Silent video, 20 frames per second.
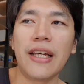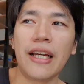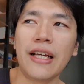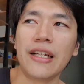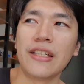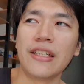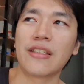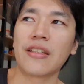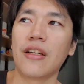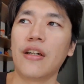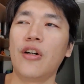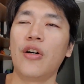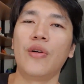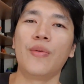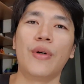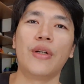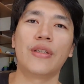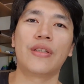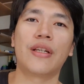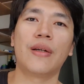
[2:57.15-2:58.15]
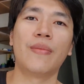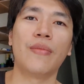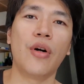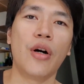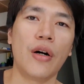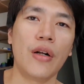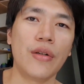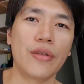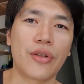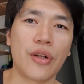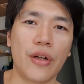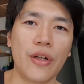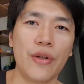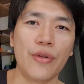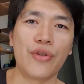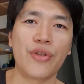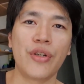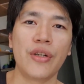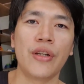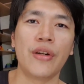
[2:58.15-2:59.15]
There is some
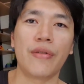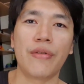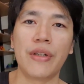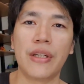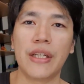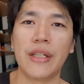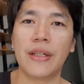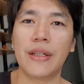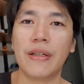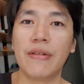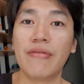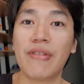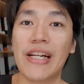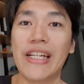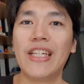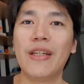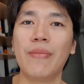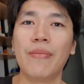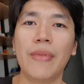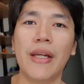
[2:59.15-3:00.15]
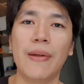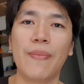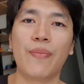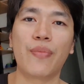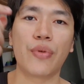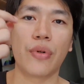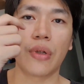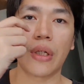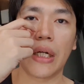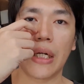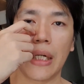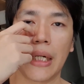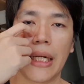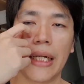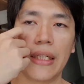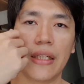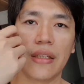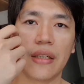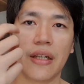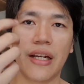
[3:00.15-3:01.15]
solution already ready-made product
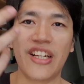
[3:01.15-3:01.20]
like the